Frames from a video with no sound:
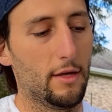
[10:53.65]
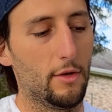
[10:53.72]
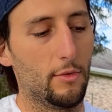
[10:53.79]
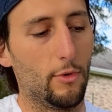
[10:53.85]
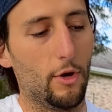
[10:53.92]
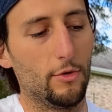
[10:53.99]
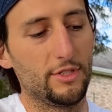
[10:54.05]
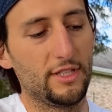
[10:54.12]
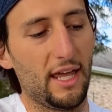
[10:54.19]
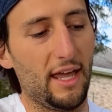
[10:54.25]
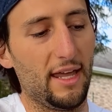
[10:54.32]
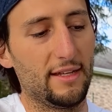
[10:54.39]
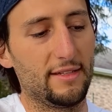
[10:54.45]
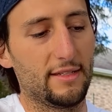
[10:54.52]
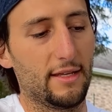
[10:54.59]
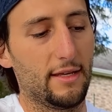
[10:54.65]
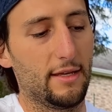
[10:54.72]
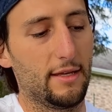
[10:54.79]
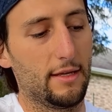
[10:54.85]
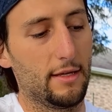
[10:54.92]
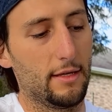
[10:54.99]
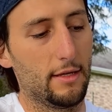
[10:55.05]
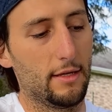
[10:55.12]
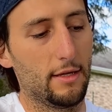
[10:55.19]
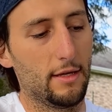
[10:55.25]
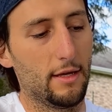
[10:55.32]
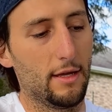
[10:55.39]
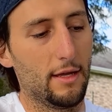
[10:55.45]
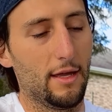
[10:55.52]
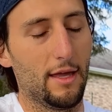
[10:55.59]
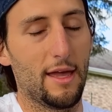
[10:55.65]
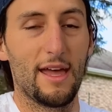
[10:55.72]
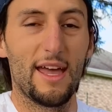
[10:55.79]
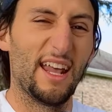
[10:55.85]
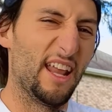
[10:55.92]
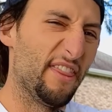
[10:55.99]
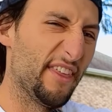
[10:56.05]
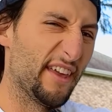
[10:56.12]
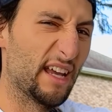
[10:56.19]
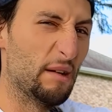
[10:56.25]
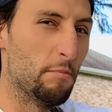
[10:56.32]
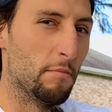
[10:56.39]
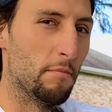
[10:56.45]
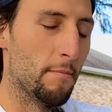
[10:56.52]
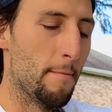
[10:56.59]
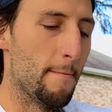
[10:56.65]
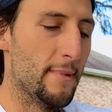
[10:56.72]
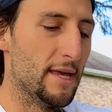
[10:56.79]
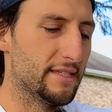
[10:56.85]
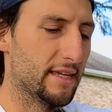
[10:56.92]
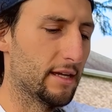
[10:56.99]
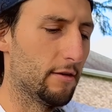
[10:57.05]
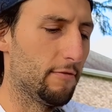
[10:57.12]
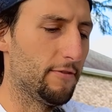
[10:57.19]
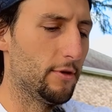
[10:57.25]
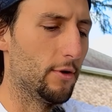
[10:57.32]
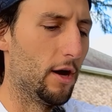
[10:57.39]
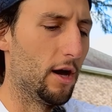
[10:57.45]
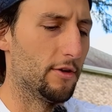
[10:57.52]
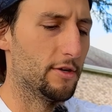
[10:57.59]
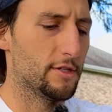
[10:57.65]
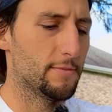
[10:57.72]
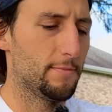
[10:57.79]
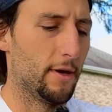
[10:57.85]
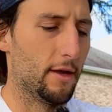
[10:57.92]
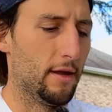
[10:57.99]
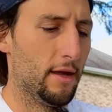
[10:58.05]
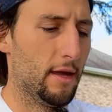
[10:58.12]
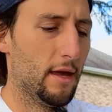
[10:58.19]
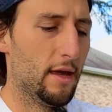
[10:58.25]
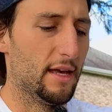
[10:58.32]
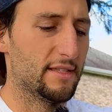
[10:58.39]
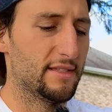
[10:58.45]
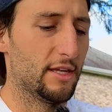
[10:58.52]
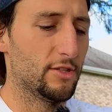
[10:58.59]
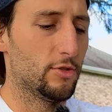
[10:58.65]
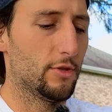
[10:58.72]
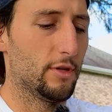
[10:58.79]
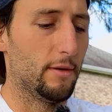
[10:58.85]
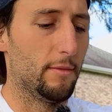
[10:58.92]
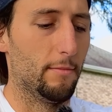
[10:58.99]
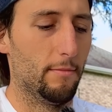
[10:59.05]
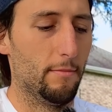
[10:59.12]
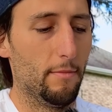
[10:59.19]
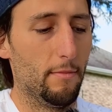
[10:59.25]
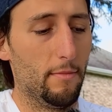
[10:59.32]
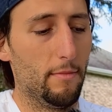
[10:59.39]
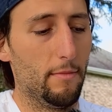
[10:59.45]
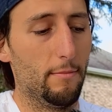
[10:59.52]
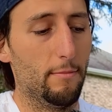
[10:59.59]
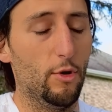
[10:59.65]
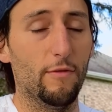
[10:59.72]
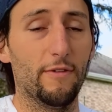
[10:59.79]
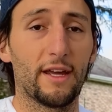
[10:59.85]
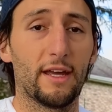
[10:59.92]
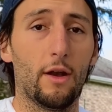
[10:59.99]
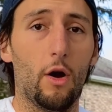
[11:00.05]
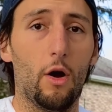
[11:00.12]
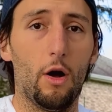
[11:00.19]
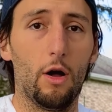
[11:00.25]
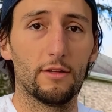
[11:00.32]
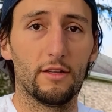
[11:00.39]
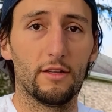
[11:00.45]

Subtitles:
rotate, and I think I'm missing a few others, but essentially moving in all